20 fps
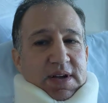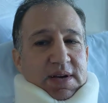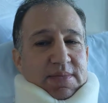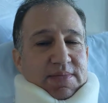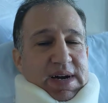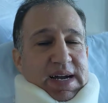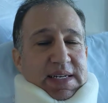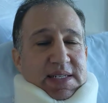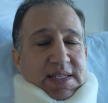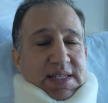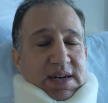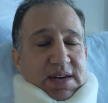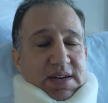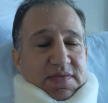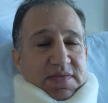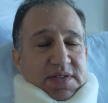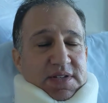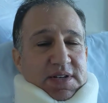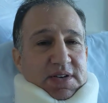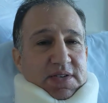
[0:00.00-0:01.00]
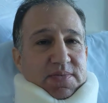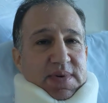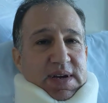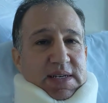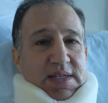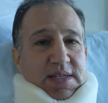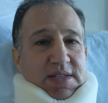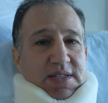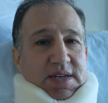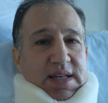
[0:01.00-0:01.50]
by itself. So
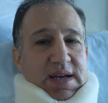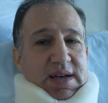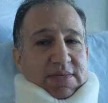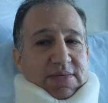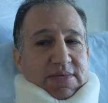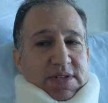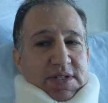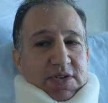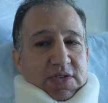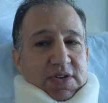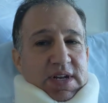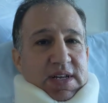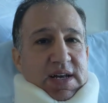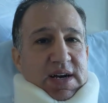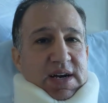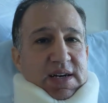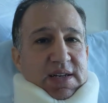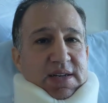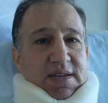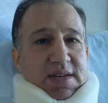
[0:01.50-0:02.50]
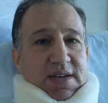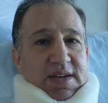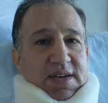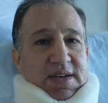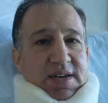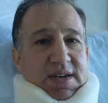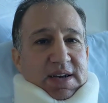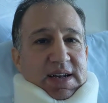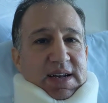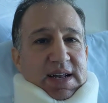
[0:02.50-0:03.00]
basically that was already done,
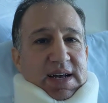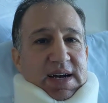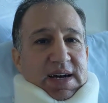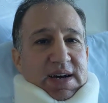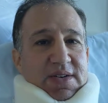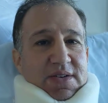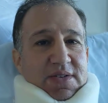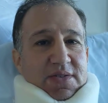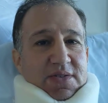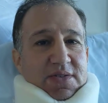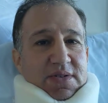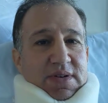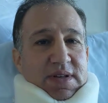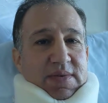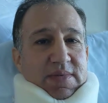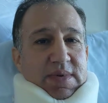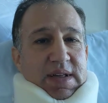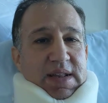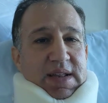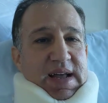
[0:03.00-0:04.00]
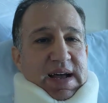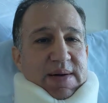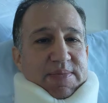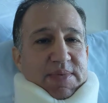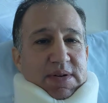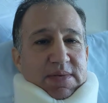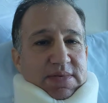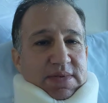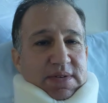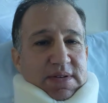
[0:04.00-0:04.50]
and now it
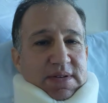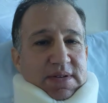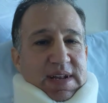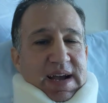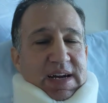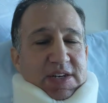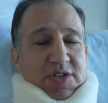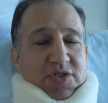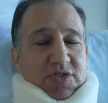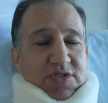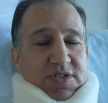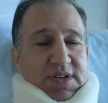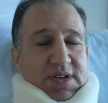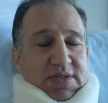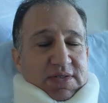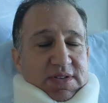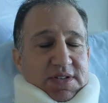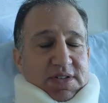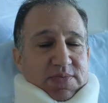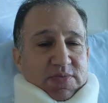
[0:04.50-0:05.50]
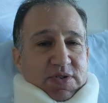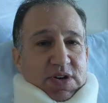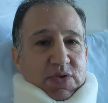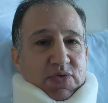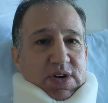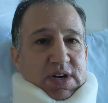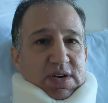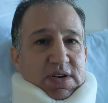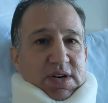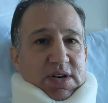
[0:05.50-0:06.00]
happened naturally, which is pretty
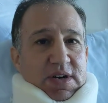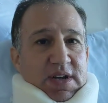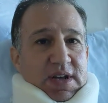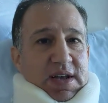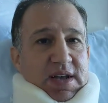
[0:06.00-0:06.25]
weird.